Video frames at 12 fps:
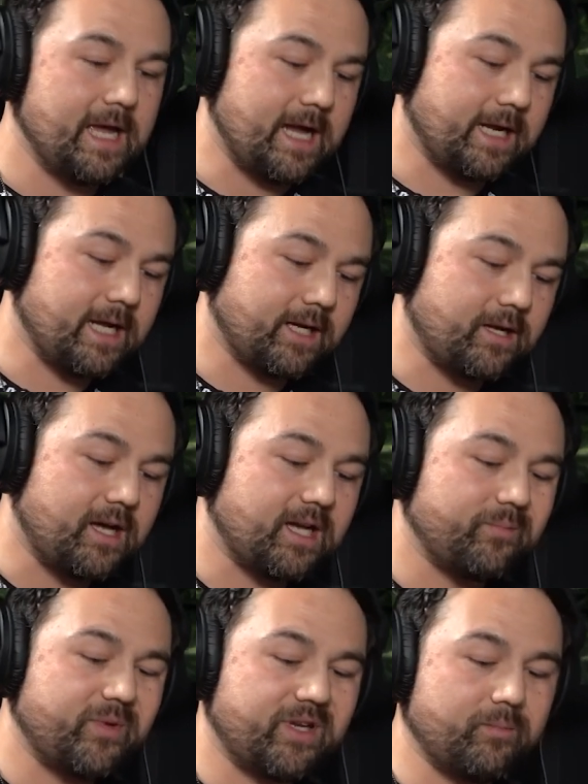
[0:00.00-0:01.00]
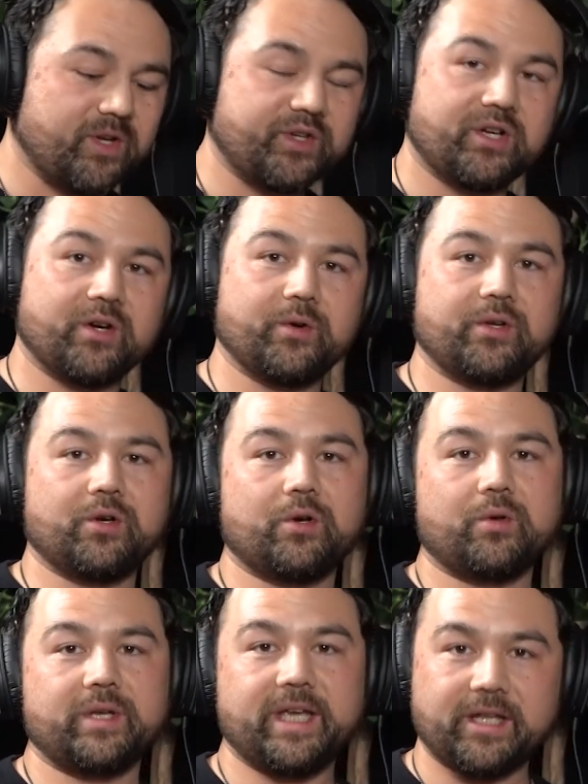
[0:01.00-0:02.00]
I got caught up in a
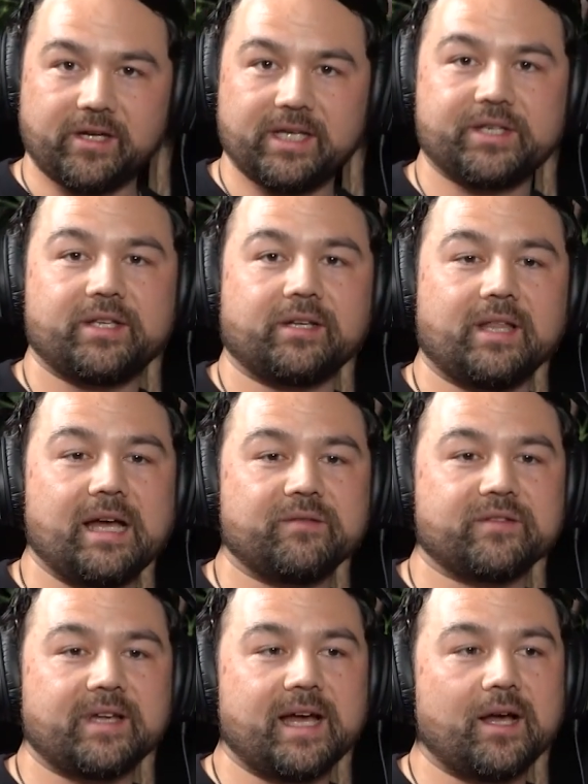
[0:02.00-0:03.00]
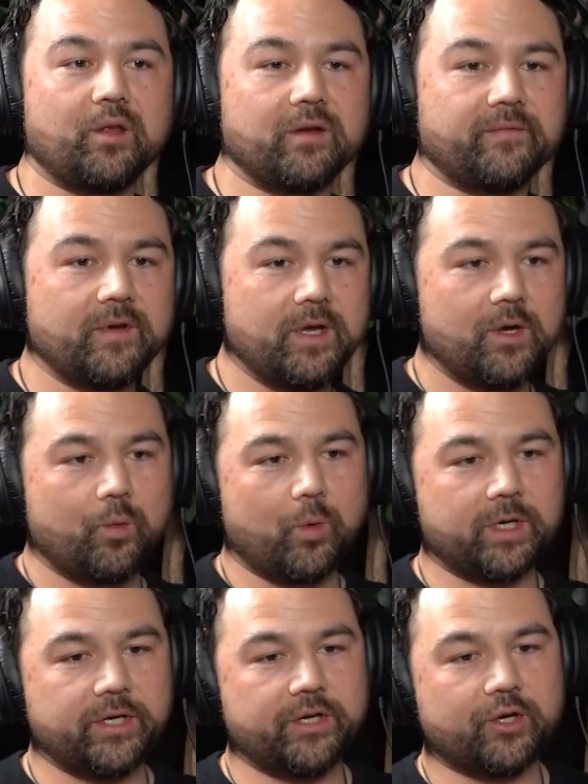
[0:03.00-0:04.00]
material, hedonistic lifestyle of
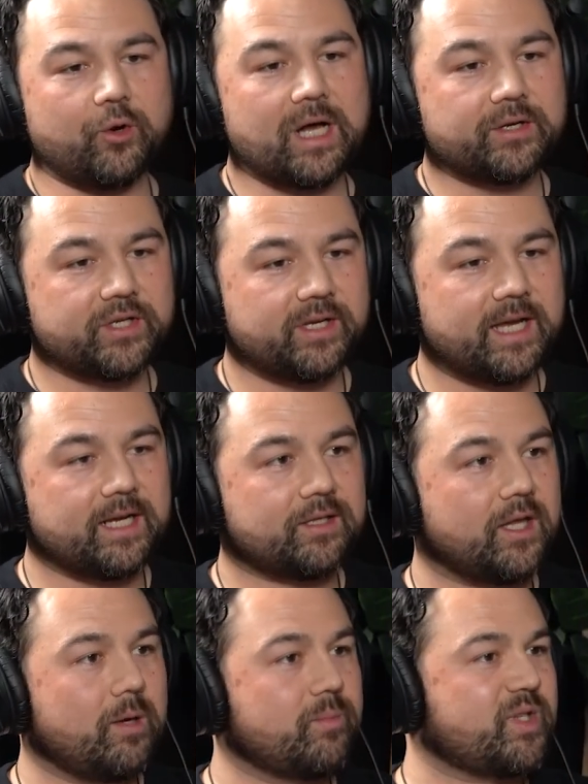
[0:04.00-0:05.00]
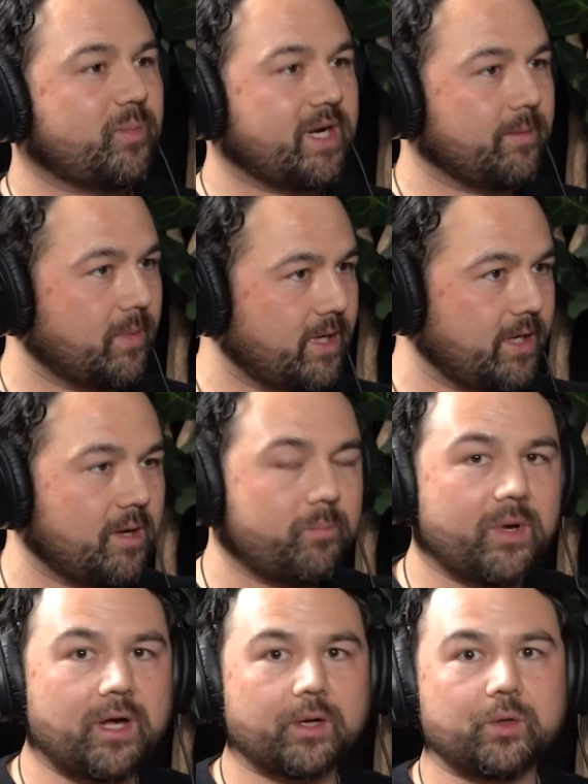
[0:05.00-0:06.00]
wanting to go out to nightclubs, spending money on
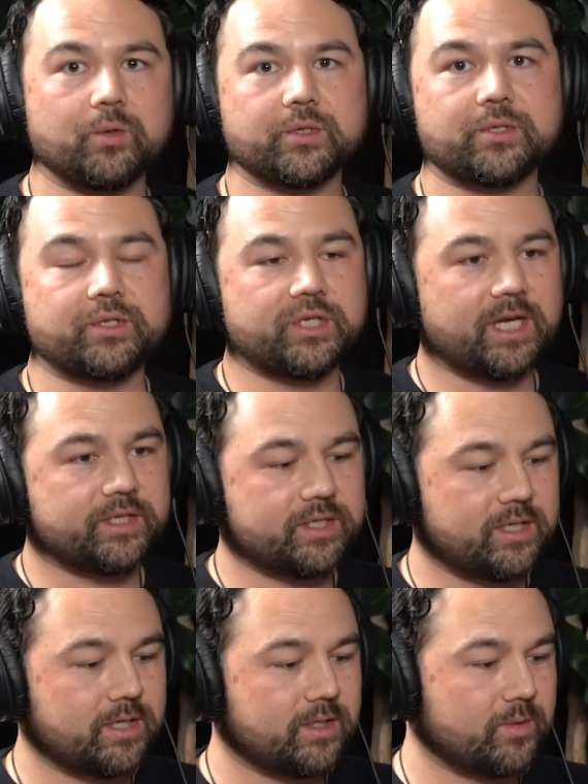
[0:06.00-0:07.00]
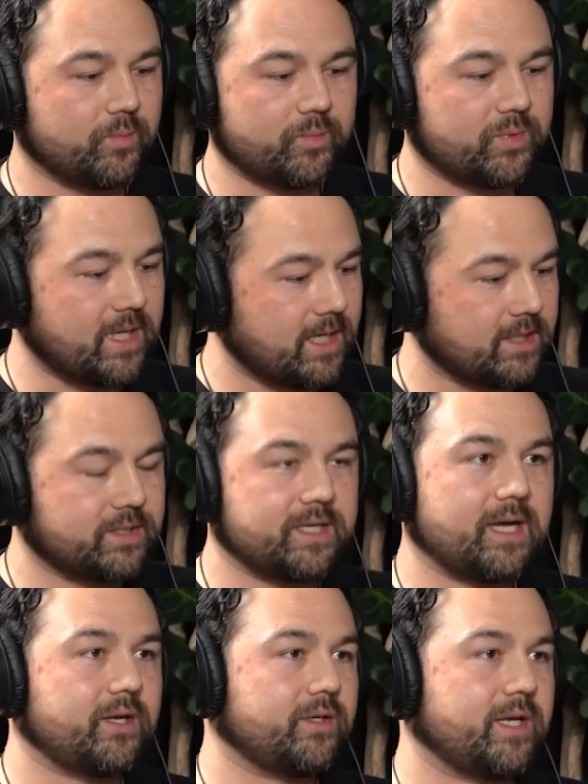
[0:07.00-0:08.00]
bottles, chasing things
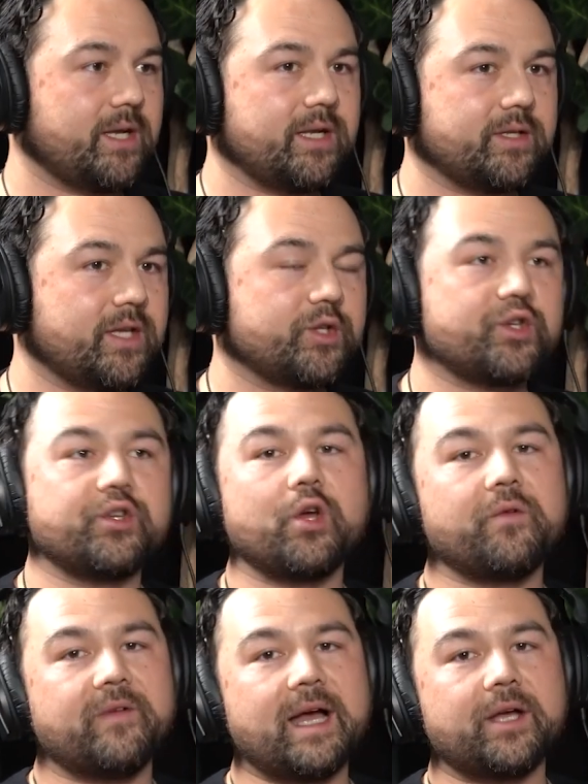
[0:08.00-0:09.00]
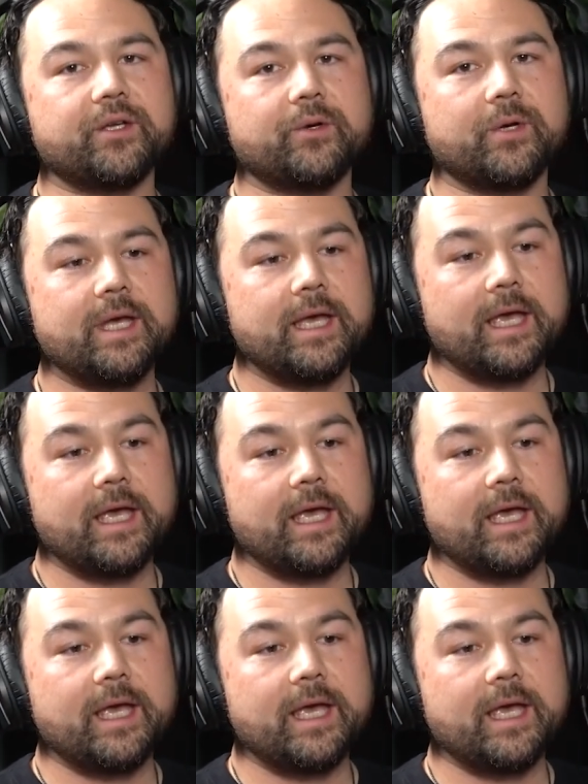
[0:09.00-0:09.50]
that get you no value.